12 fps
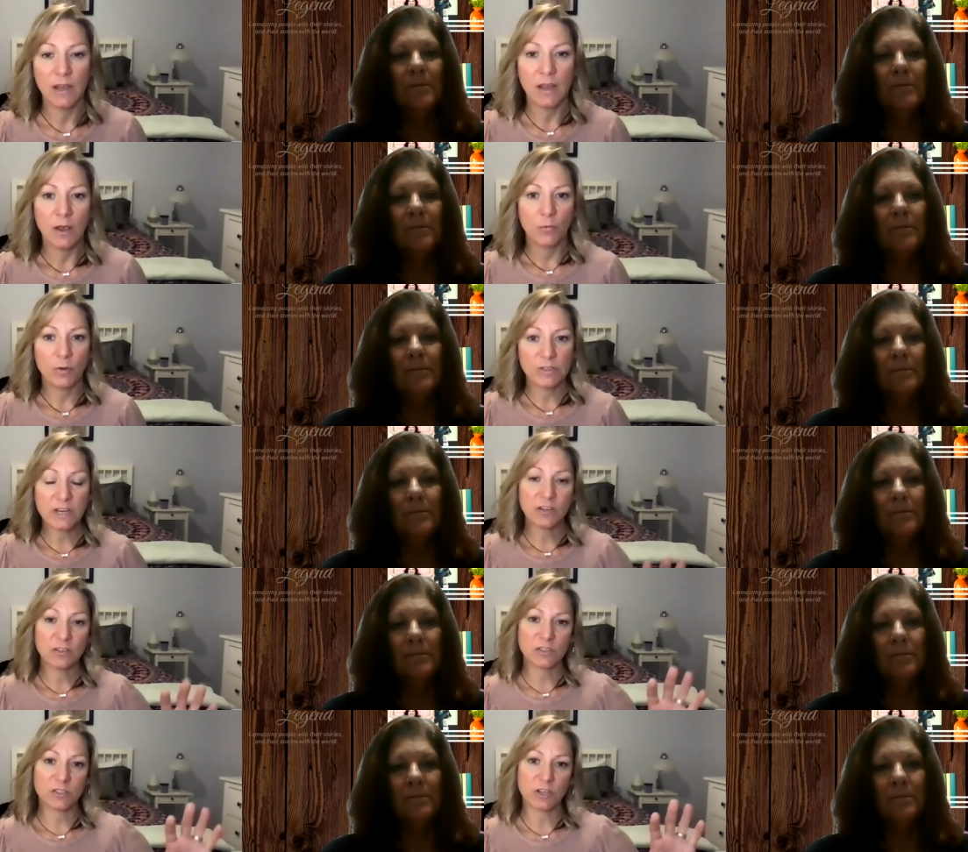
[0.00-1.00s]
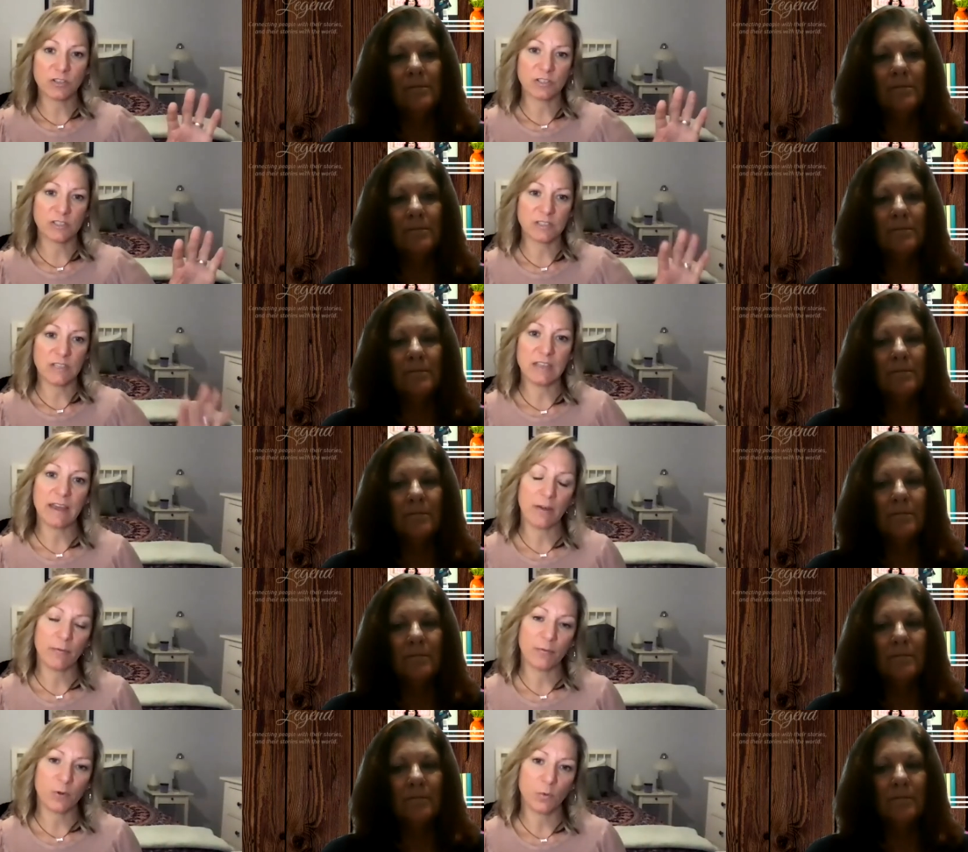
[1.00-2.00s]
Speaker 1: once I could start to see
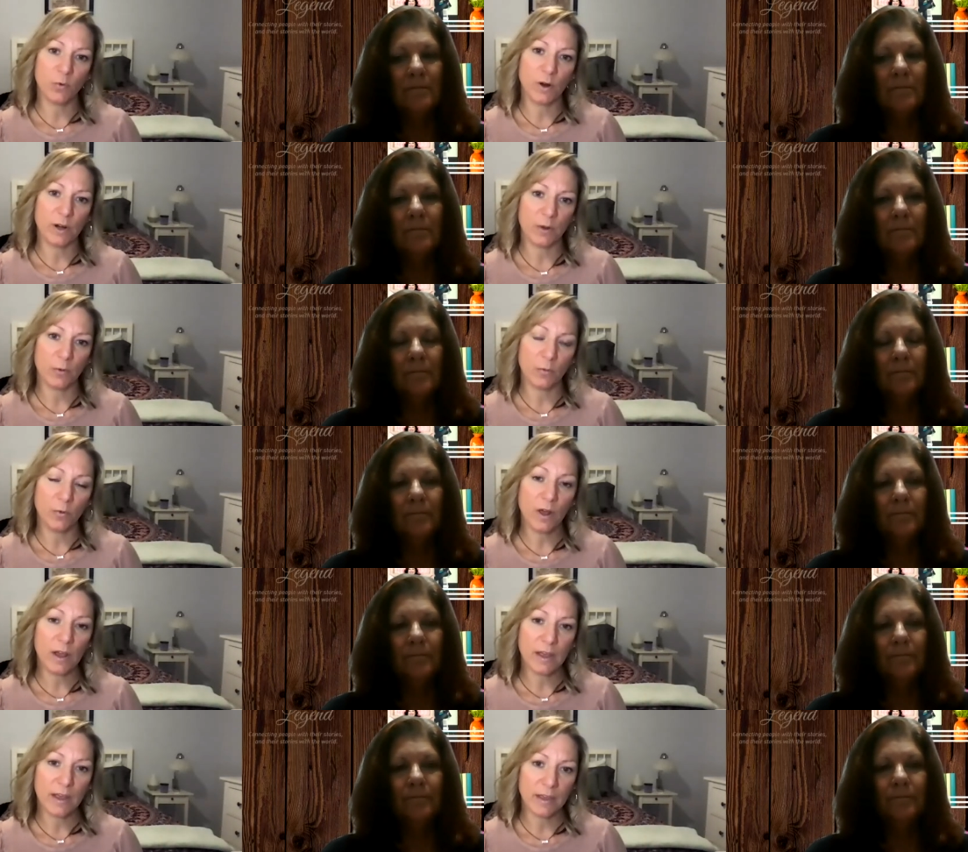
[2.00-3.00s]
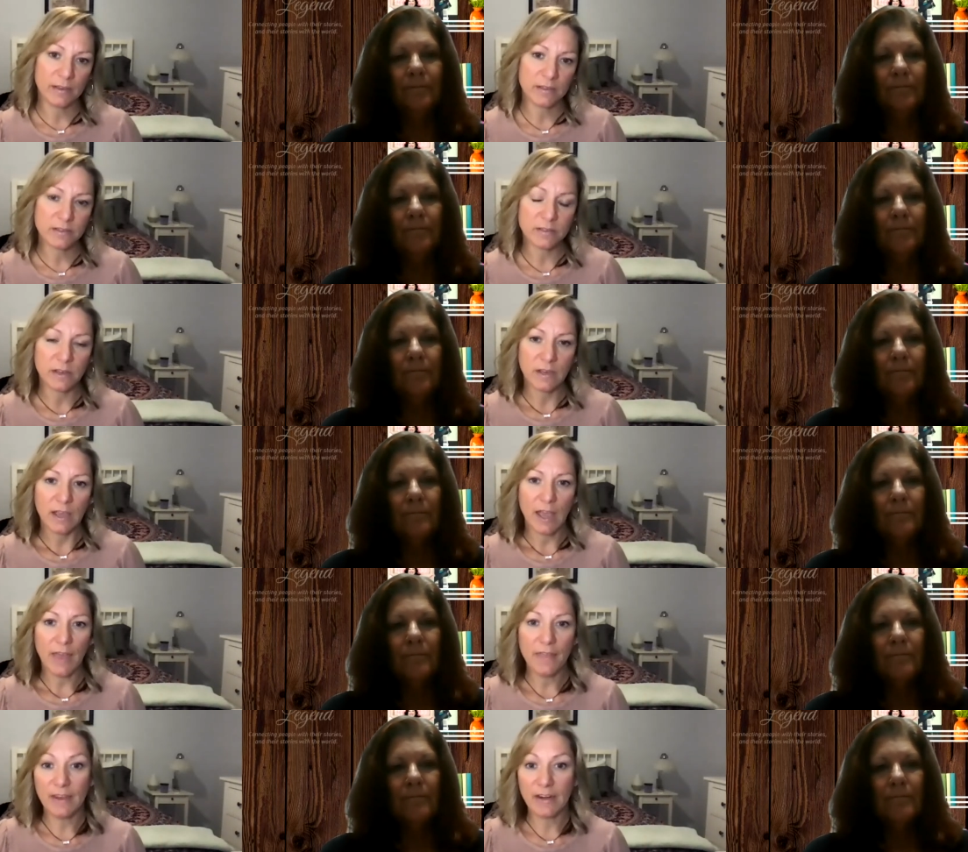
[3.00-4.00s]
that for what it was,
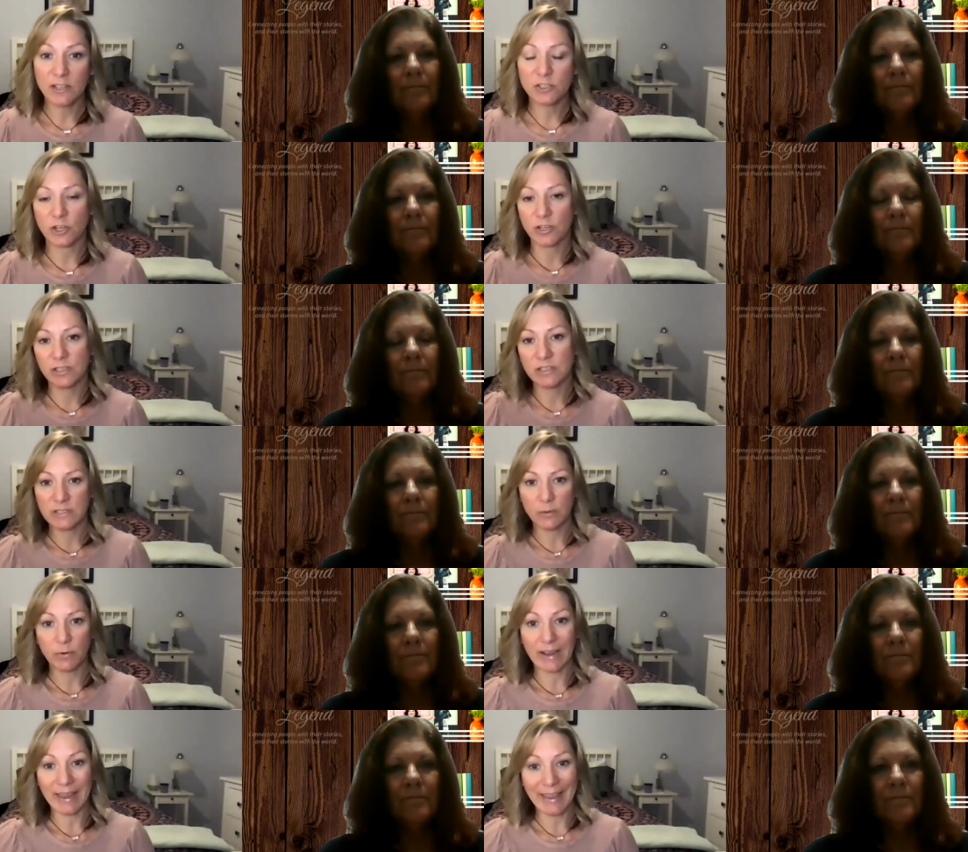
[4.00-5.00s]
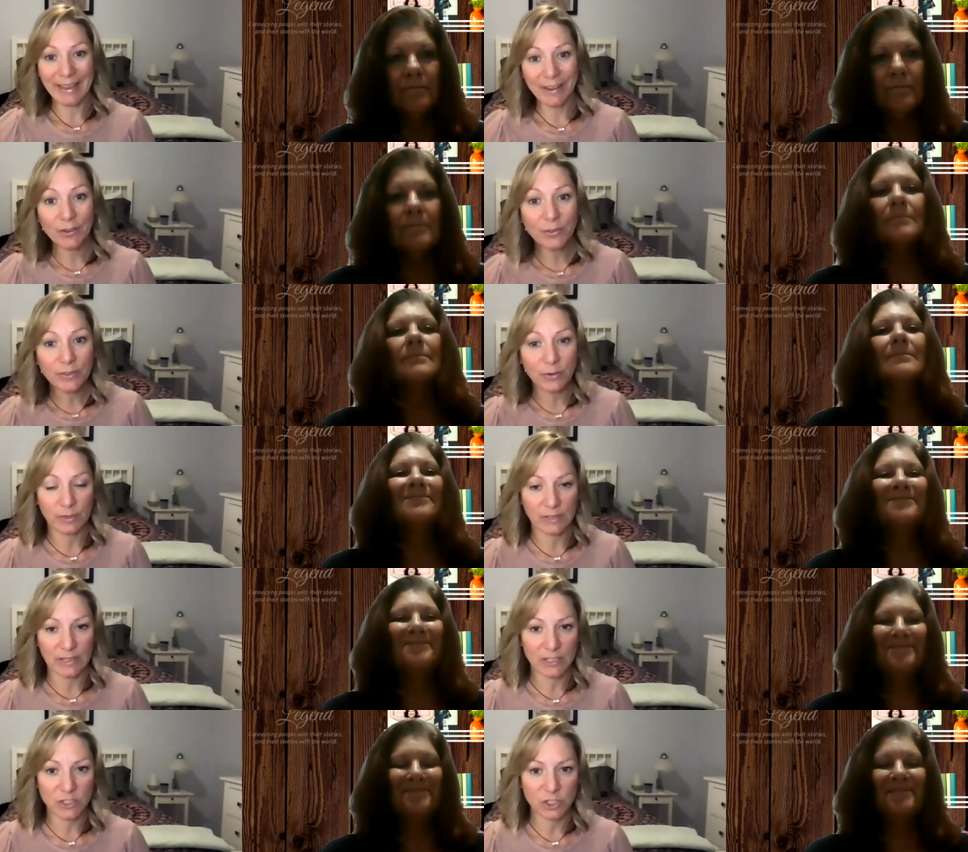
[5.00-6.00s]
and then I started to see what a healthy
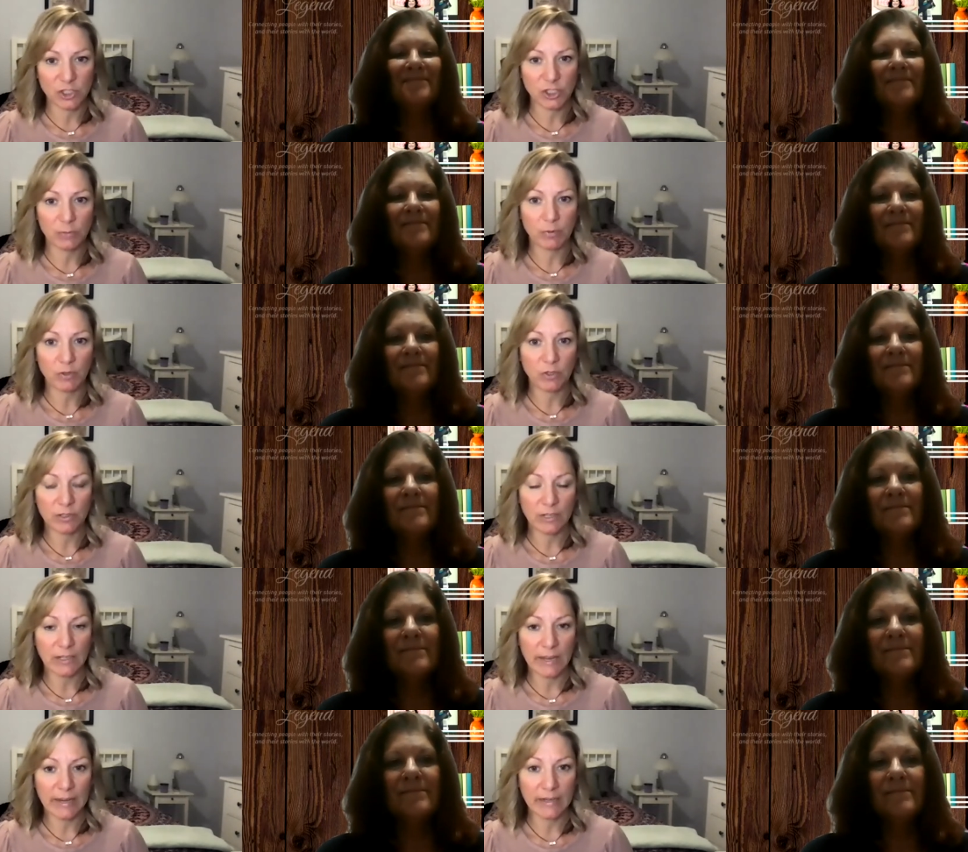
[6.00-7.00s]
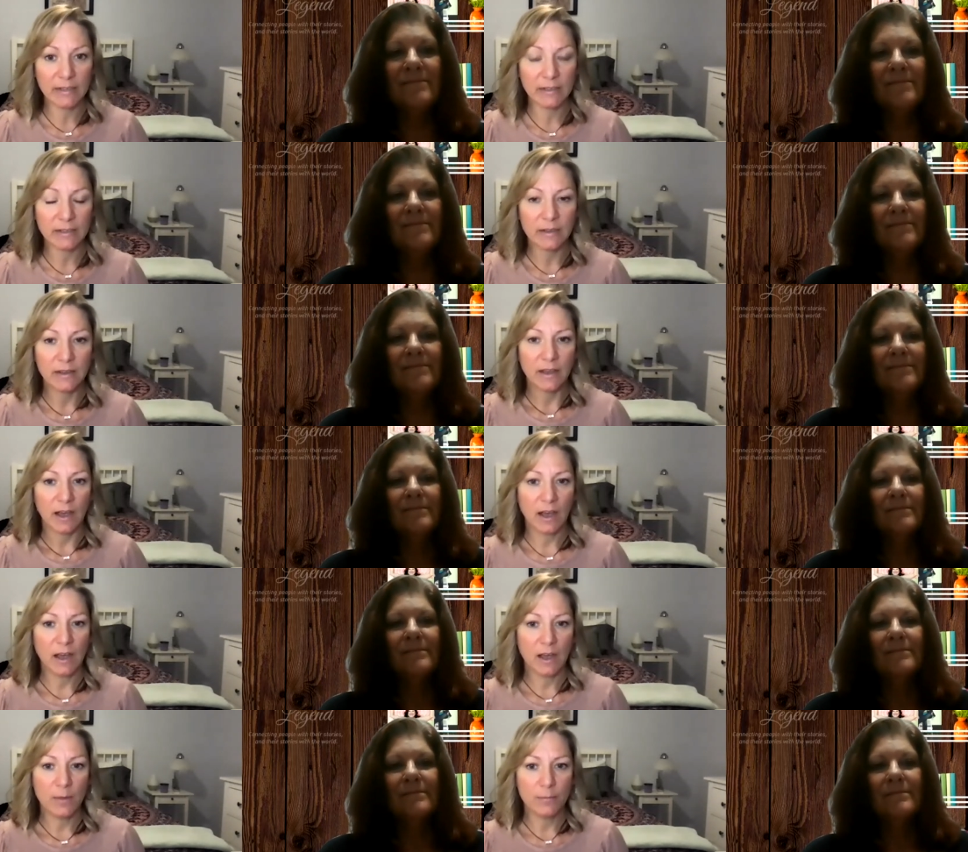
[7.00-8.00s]
relationship looked like.
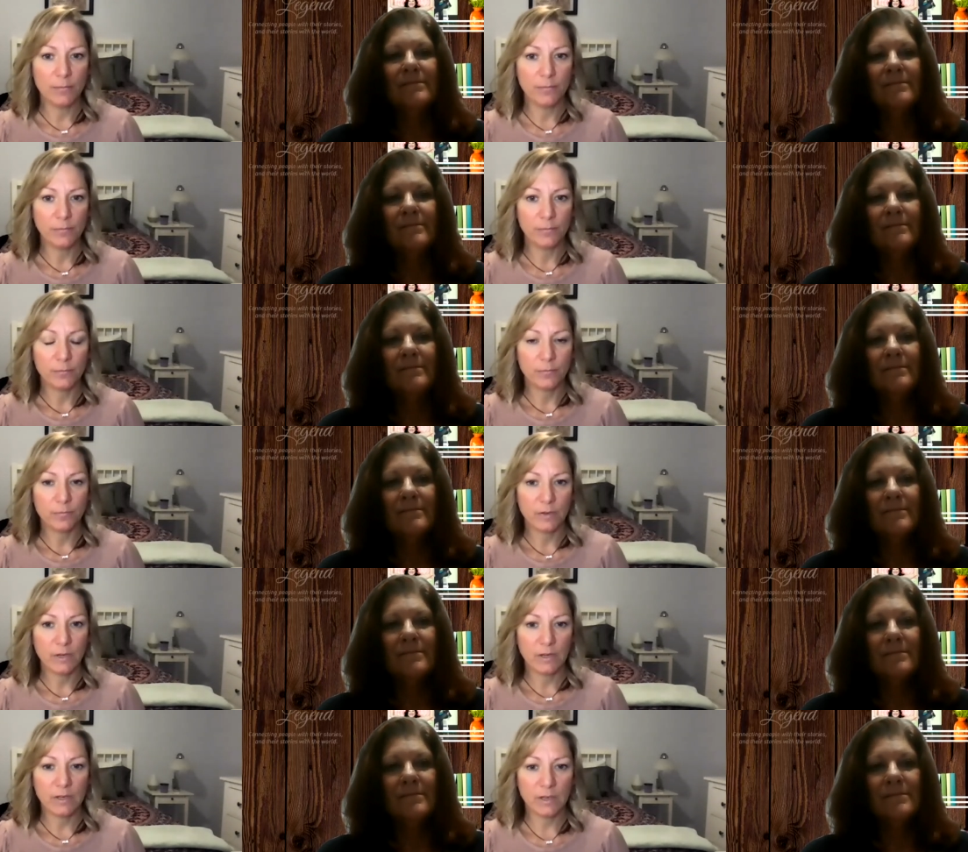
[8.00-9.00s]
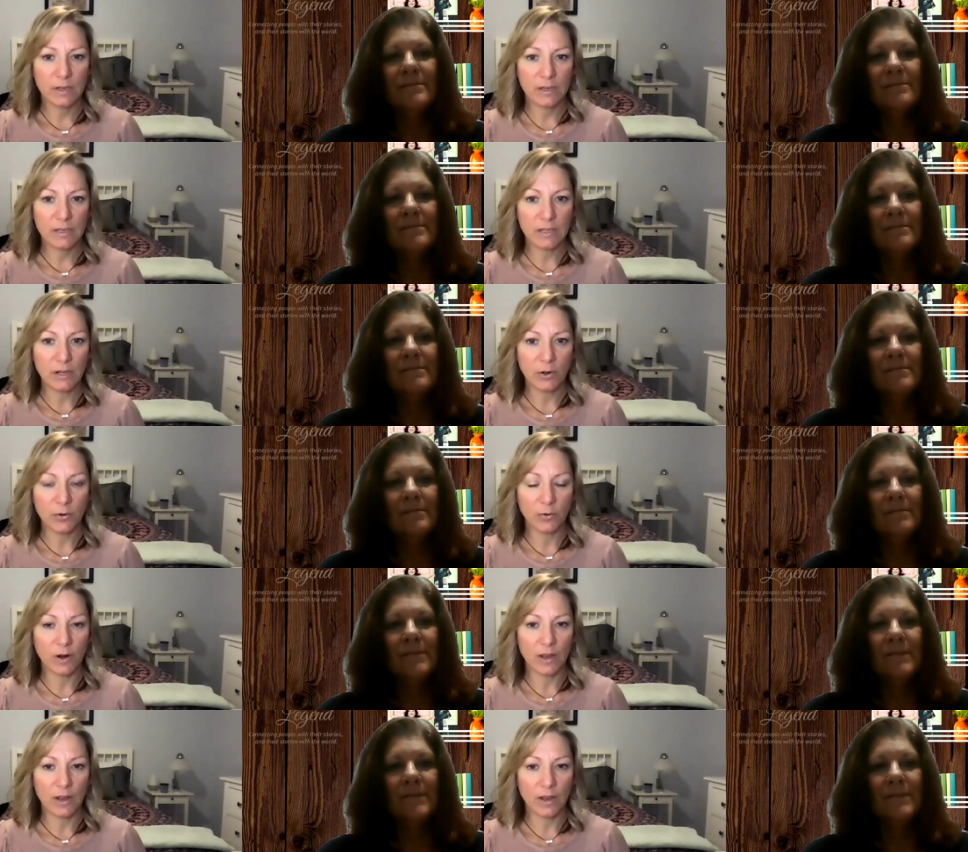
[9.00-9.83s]
Um, you know,